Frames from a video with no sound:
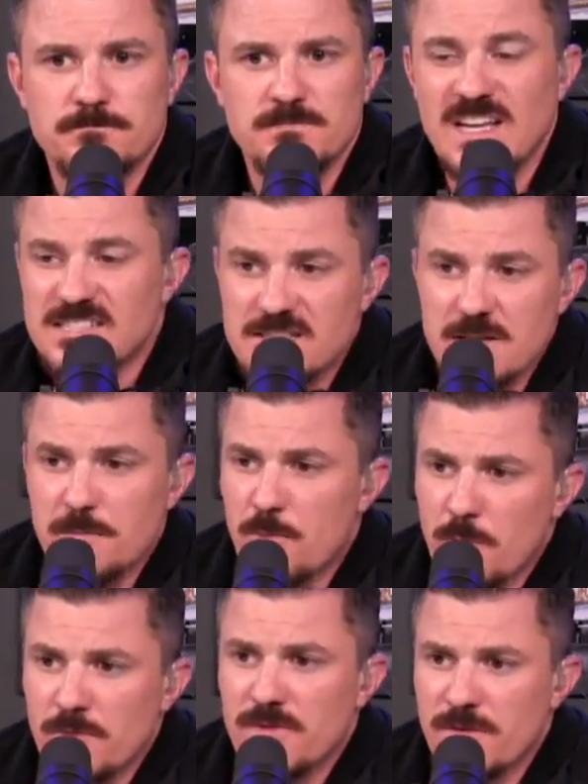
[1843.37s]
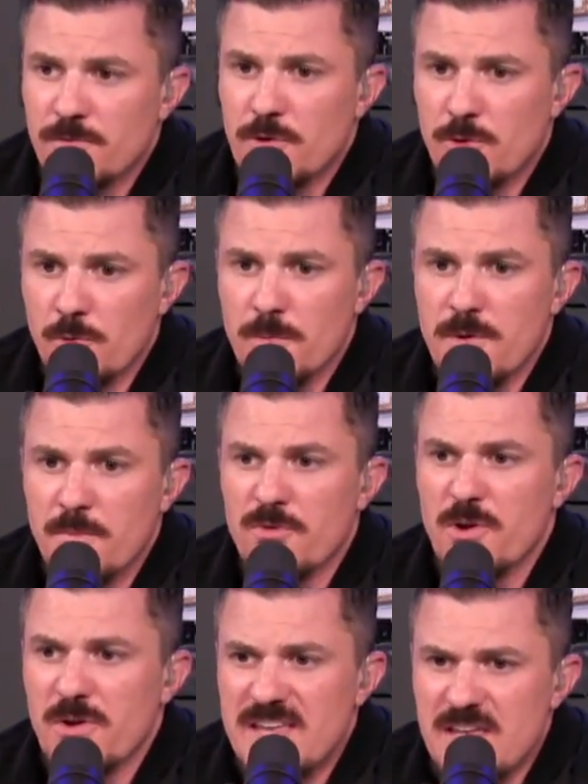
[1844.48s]
That's the important thing for you to remember.
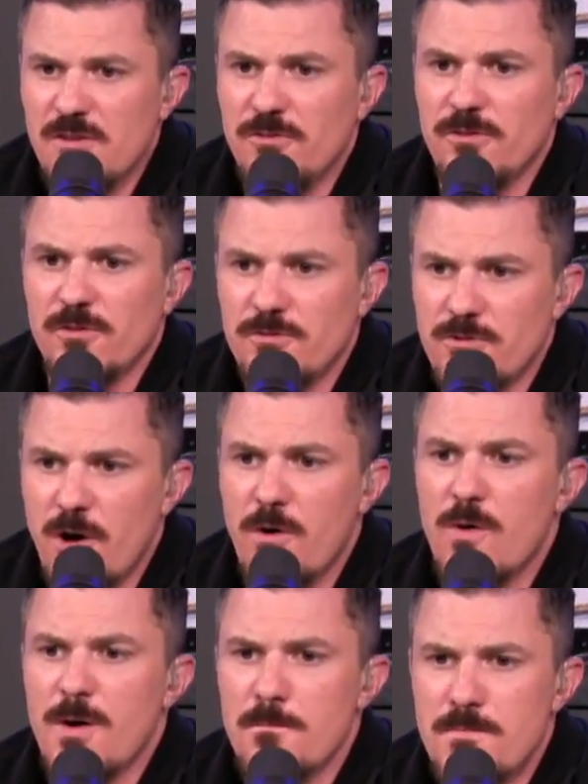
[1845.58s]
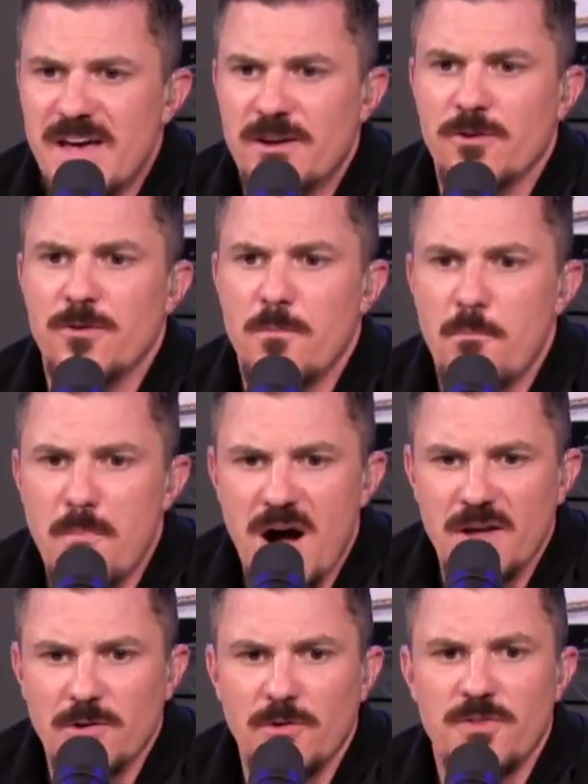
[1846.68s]
There is no better
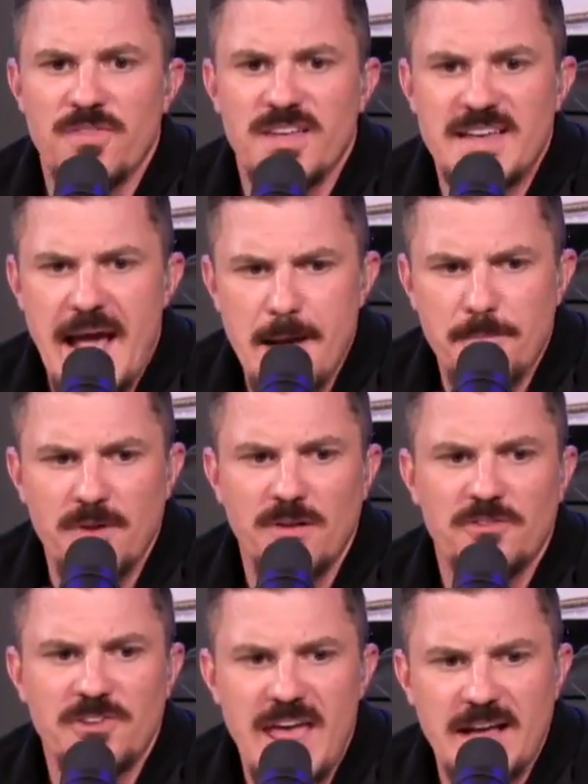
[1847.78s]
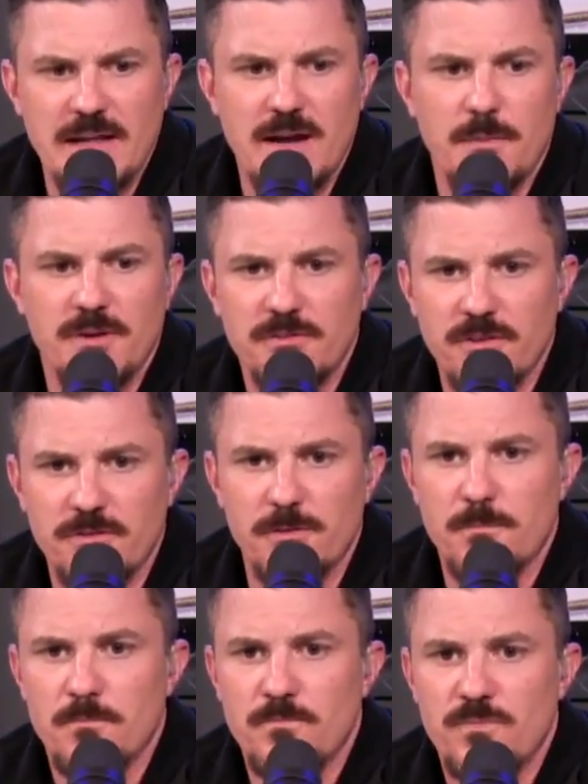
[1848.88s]
model than the capitalist economic system.
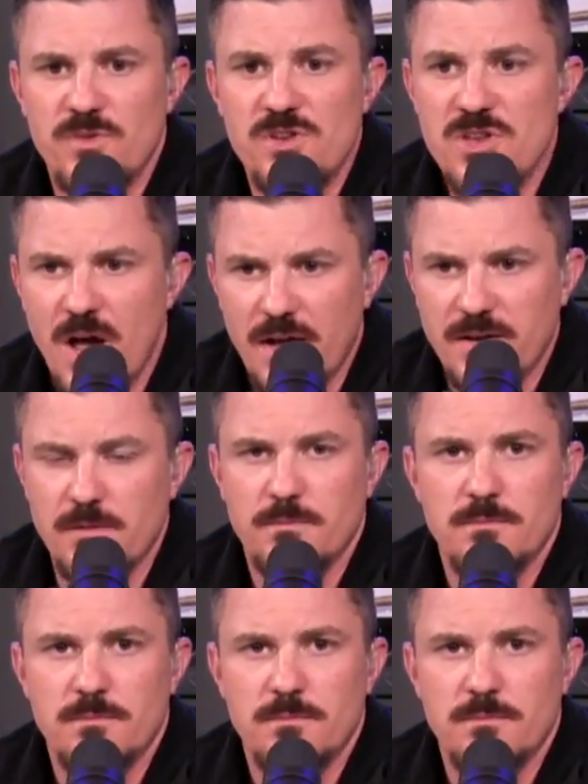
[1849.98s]
None.